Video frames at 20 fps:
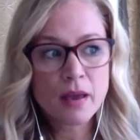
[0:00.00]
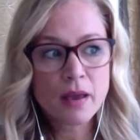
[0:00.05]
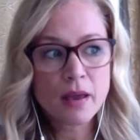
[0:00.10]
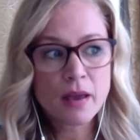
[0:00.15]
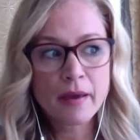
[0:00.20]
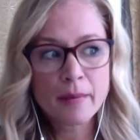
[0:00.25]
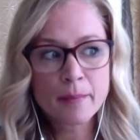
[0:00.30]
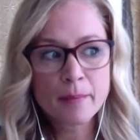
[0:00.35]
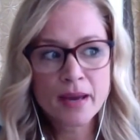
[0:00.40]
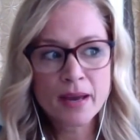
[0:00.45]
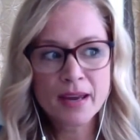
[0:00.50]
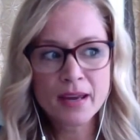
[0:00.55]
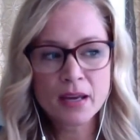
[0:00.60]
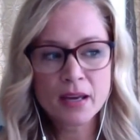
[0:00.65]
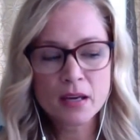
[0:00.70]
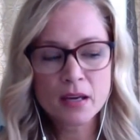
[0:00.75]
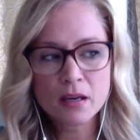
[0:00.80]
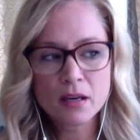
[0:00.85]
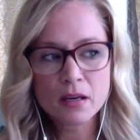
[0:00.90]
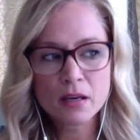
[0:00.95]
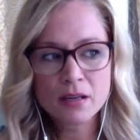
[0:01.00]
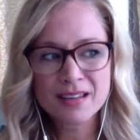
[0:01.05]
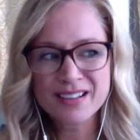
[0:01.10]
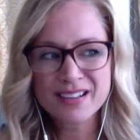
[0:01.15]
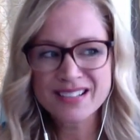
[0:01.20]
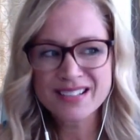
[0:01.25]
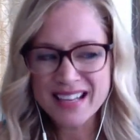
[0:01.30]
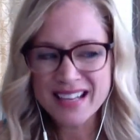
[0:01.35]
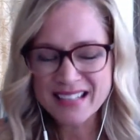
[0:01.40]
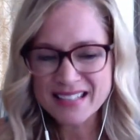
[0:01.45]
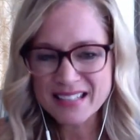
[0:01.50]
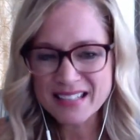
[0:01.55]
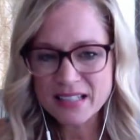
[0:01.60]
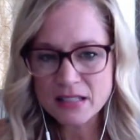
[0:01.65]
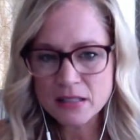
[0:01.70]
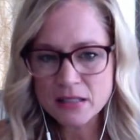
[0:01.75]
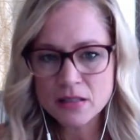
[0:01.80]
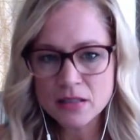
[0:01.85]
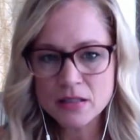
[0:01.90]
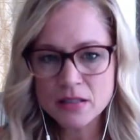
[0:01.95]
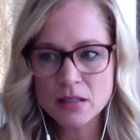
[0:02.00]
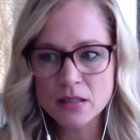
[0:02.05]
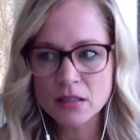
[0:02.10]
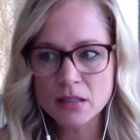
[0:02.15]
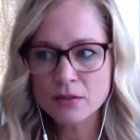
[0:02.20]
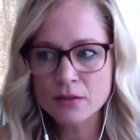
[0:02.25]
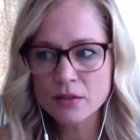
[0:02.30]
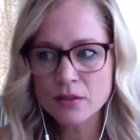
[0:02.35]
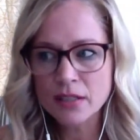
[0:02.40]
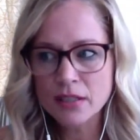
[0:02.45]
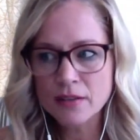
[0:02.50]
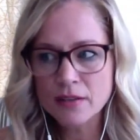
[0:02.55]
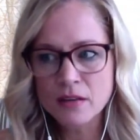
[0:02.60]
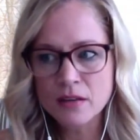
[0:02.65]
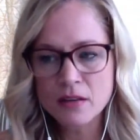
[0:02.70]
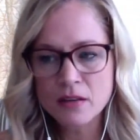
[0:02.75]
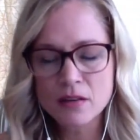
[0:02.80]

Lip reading: and my clairsentience, just literally